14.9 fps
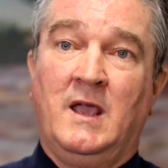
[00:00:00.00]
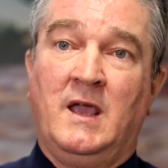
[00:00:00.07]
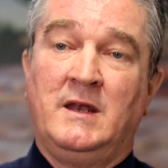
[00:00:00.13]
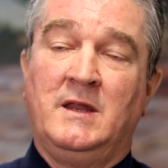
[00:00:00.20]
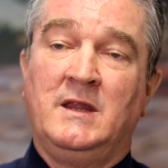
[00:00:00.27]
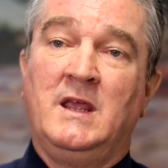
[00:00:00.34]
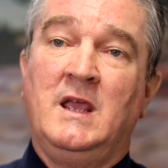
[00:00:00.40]

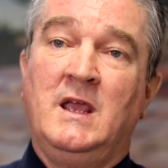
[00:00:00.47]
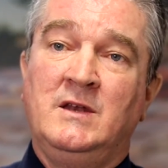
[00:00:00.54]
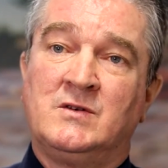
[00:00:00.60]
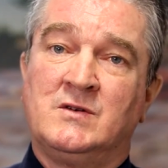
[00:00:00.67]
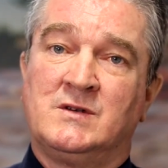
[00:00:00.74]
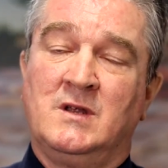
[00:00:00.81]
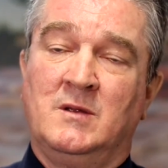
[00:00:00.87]
And the
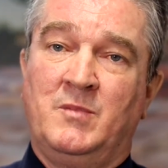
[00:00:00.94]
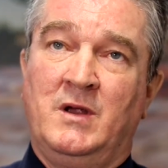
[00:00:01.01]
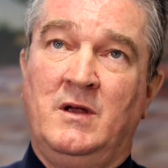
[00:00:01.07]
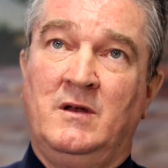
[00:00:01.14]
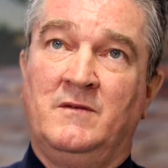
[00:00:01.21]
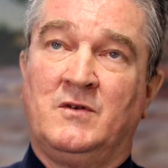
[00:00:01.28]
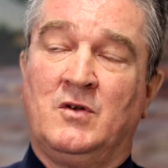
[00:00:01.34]
interesting
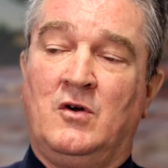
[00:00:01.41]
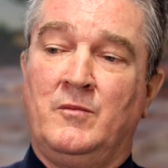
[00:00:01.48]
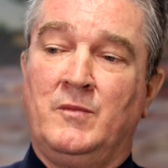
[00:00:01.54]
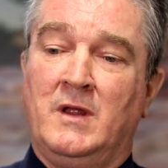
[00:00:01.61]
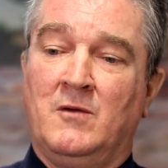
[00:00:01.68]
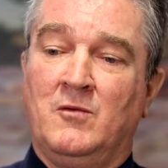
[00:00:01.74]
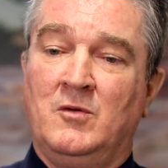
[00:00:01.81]
period of
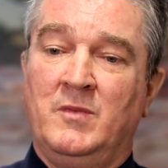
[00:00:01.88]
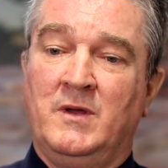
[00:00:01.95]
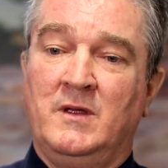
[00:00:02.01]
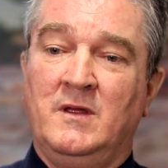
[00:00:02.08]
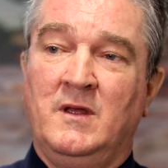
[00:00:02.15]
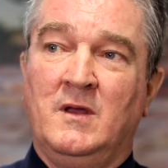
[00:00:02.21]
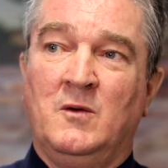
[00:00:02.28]
time now will
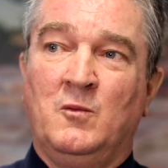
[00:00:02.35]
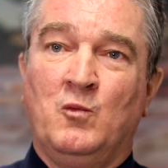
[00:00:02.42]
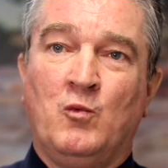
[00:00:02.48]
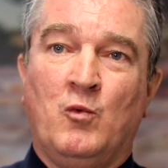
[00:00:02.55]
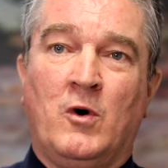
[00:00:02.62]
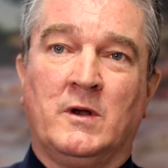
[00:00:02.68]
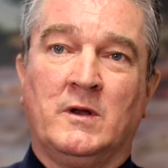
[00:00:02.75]
be
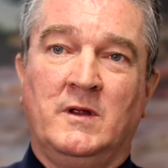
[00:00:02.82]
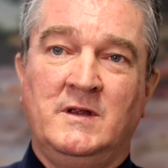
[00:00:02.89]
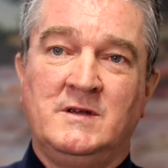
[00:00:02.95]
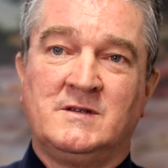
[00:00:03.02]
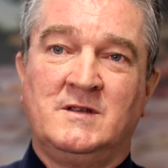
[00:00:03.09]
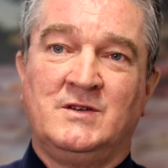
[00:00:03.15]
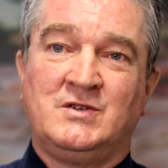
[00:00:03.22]
what
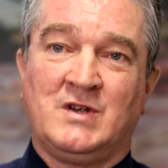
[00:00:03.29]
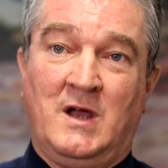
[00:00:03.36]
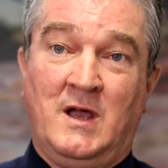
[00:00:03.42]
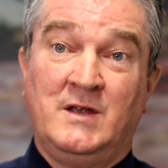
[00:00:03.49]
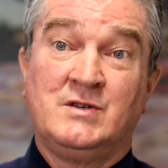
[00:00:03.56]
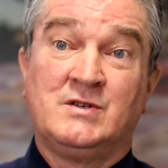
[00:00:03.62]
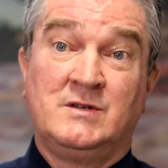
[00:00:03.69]
is the
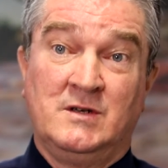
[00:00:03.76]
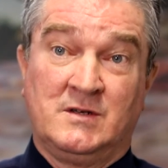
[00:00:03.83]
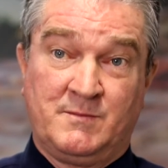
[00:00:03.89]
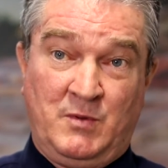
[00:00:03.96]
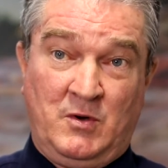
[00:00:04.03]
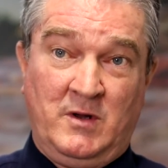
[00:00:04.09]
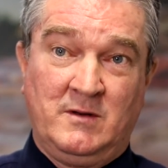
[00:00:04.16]
change,
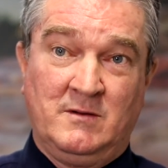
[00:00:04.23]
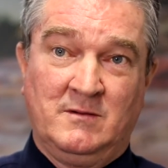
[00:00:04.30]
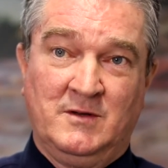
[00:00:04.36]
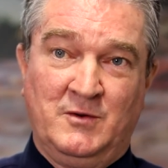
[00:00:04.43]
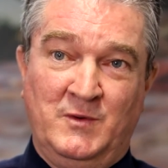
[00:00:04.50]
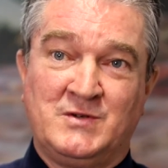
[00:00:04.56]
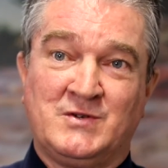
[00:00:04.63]

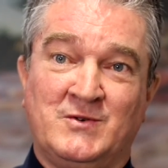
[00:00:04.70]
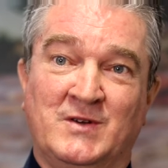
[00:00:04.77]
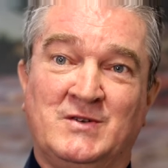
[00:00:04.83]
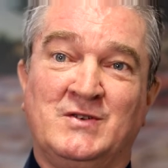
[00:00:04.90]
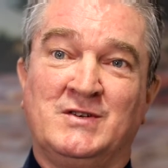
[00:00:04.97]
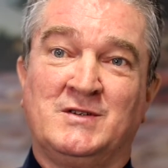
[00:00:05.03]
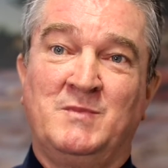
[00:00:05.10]
despite the
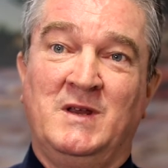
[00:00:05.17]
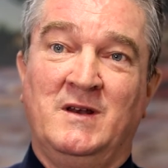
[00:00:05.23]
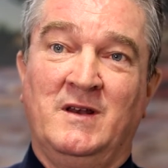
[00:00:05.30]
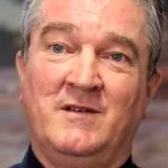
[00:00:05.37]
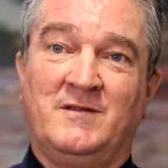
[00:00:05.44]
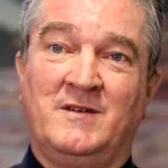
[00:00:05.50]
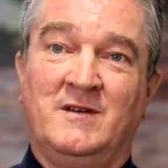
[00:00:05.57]
restrictions being
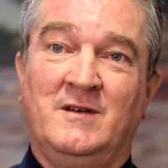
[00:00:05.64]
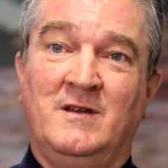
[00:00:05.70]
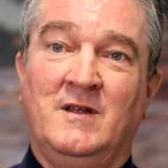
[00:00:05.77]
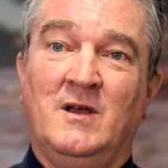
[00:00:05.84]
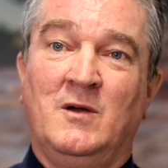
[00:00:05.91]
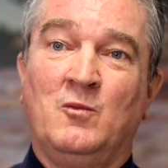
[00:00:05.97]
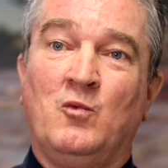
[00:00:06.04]

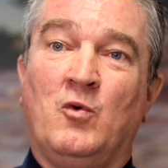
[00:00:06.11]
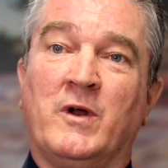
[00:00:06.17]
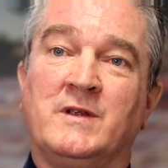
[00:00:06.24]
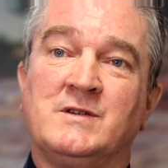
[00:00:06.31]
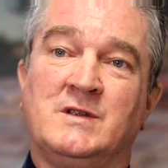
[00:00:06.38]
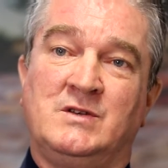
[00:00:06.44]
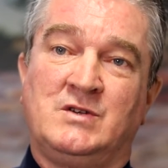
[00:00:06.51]
lifted,
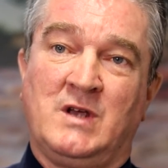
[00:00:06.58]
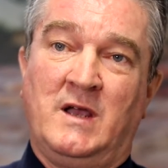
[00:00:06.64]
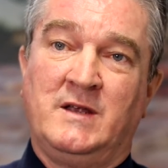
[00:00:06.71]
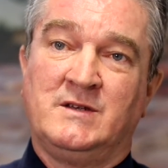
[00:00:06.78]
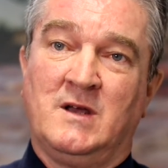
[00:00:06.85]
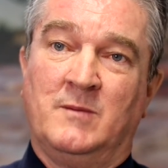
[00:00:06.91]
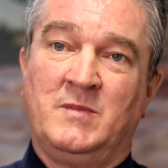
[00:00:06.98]
what is the
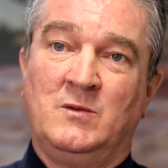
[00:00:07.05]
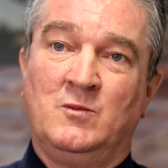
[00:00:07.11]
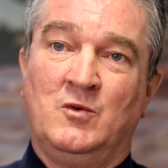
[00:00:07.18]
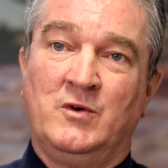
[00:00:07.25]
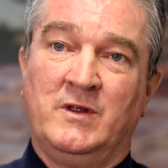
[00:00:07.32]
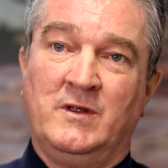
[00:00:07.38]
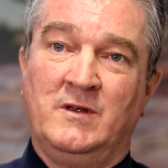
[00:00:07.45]
change up
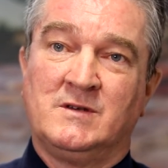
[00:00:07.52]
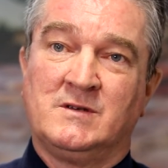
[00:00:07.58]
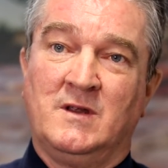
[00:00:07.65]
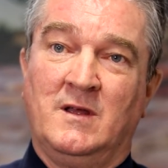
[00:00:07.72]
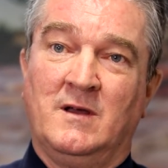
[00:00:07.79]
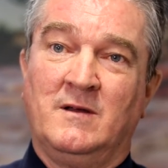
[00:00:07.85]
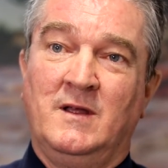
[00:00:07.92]
in water
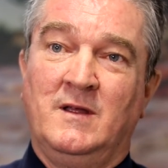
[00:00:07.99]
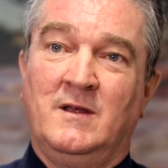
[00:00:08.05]
use now?